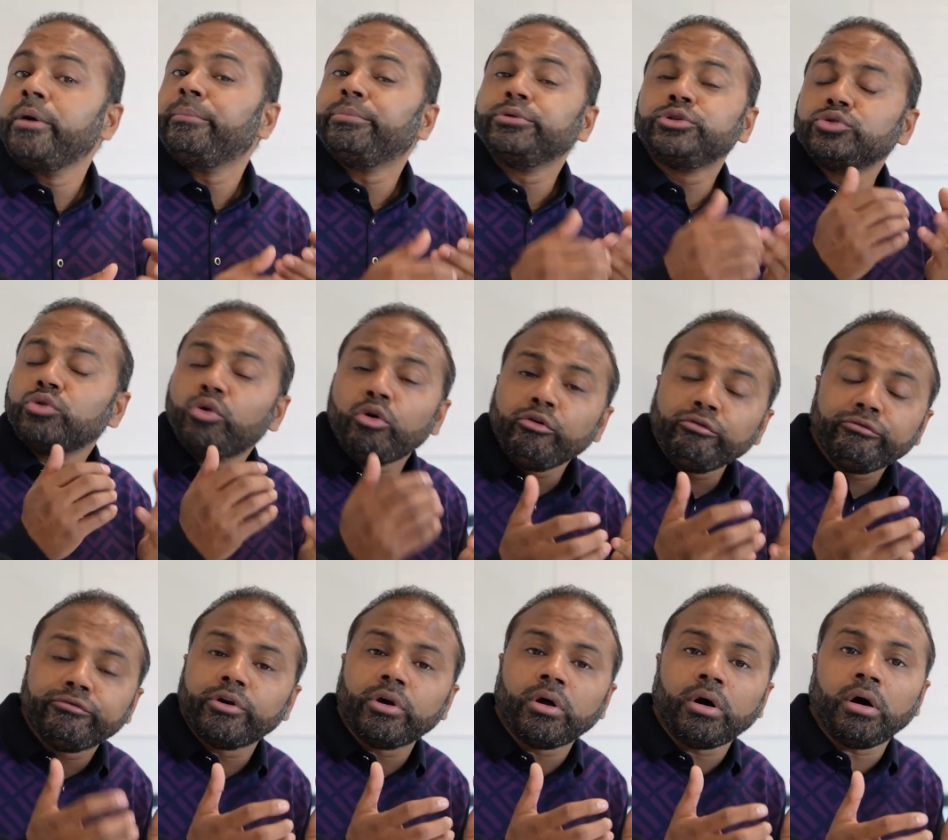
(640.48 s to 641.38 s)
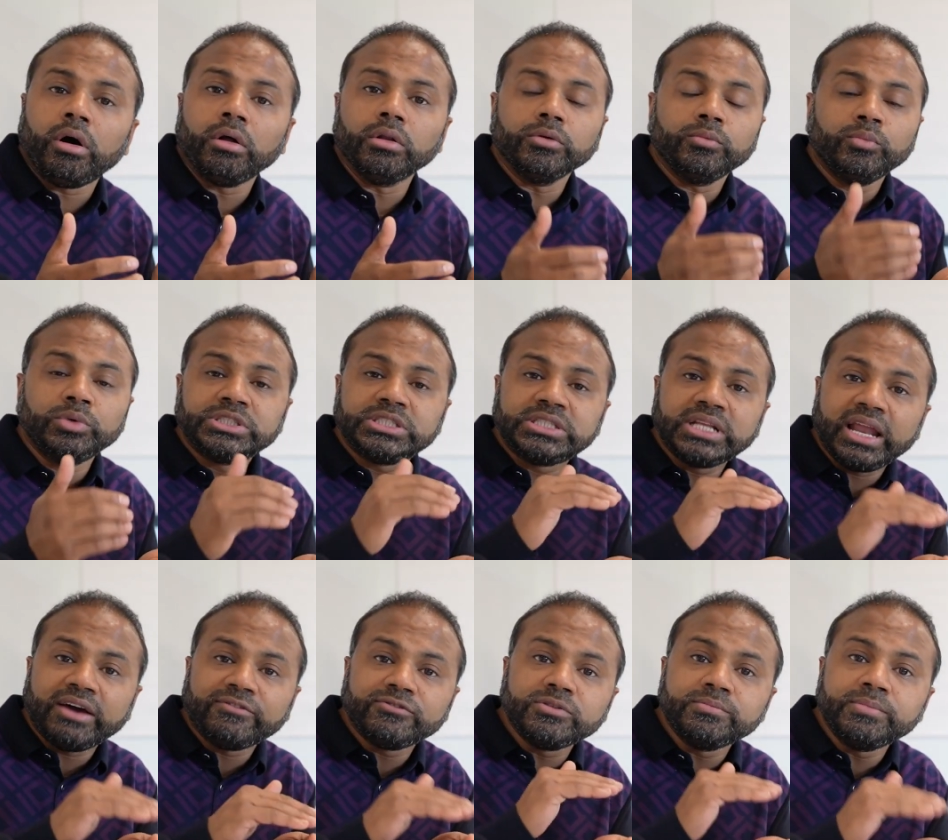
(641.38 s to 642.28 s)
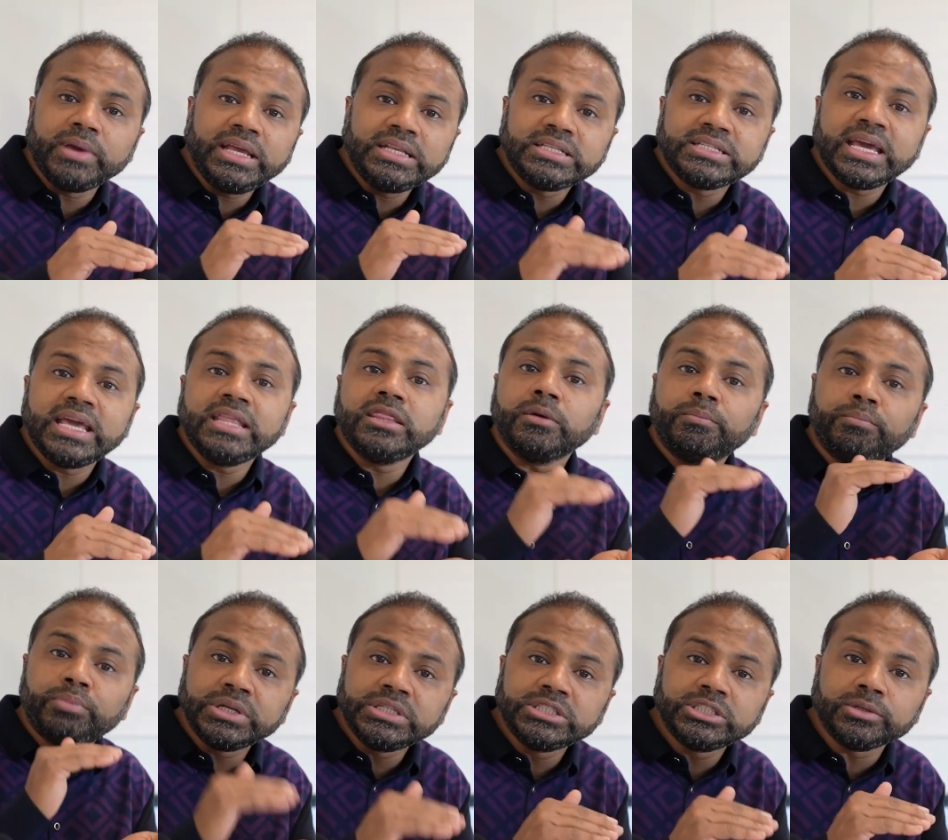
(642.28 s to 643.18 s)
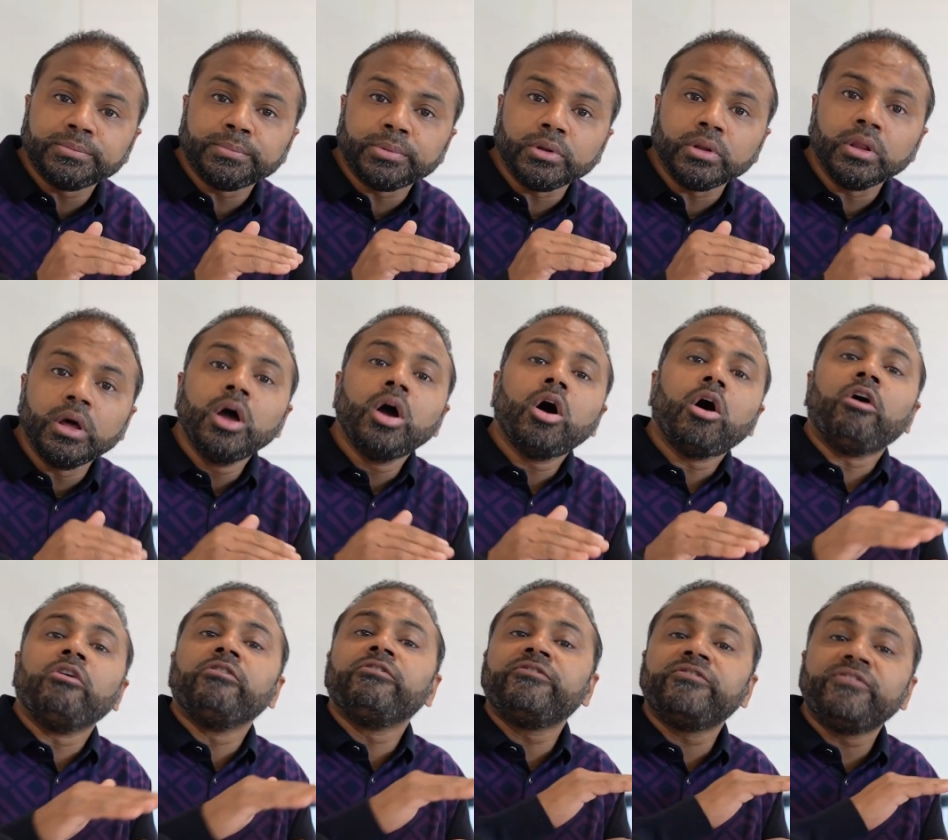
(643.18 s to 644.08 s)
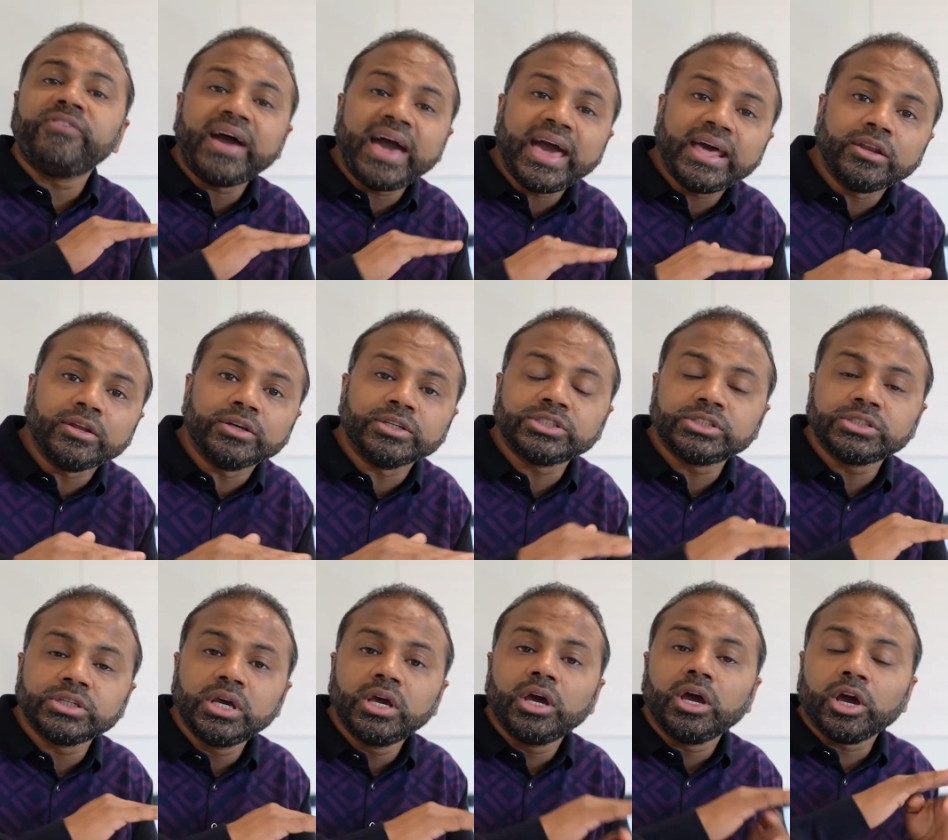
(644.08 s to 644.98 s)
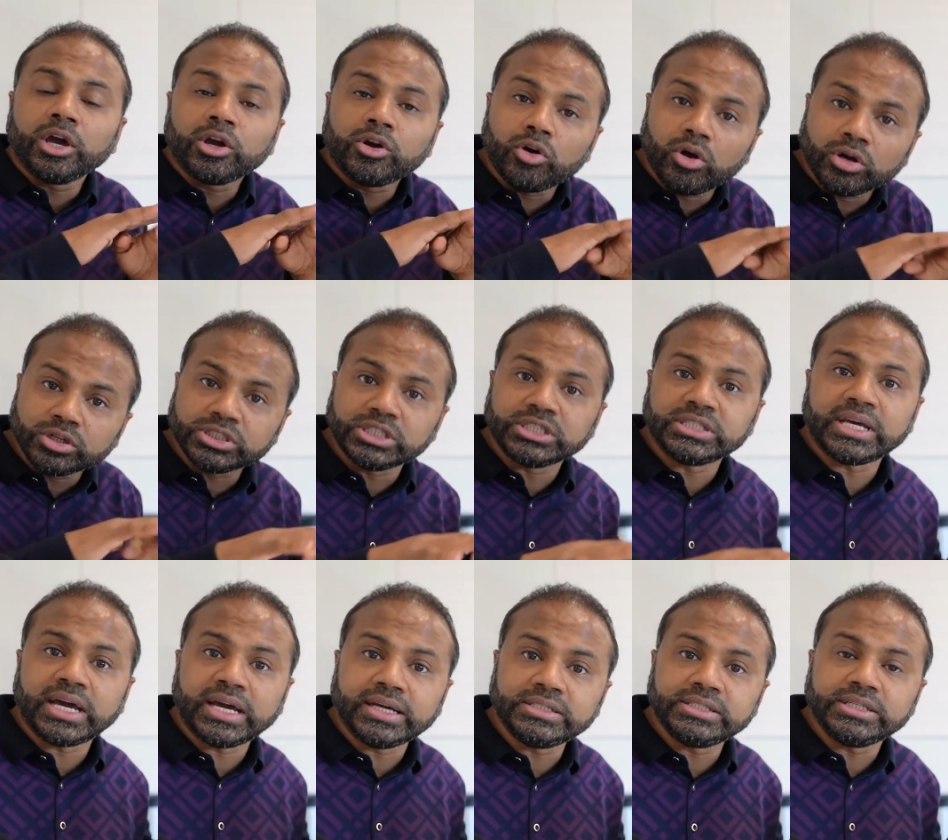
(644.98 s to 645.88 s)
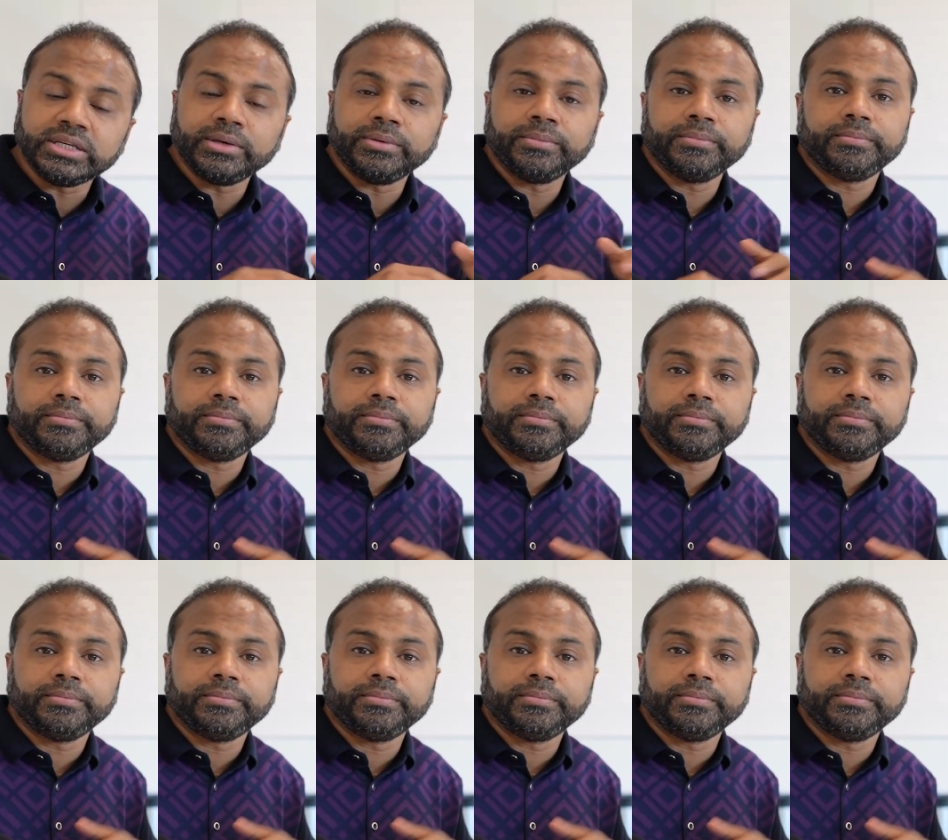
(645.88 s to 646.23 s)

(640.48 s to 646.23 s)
but overall we still have to maintain the principle of fairness across society.